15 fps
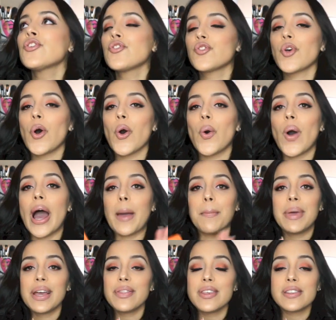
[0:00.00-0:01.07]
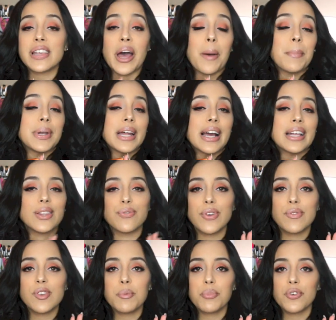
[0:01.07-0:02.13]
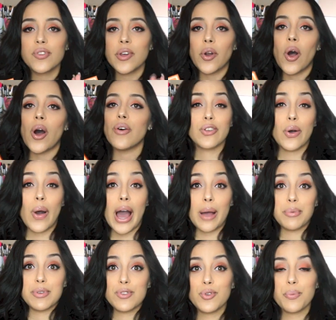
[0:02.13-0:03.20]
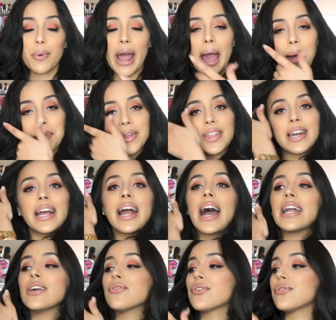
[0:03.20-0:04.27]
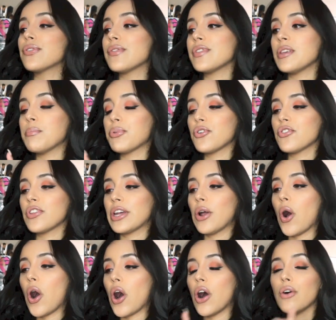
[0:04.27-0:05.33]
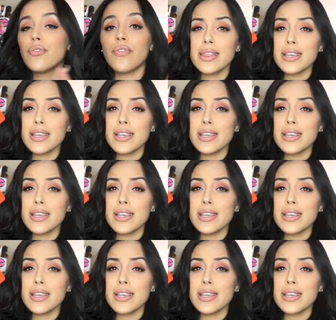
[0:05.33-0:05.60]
So I picked this up and I got the 15% off. So I was super happy that I got it for 15% off.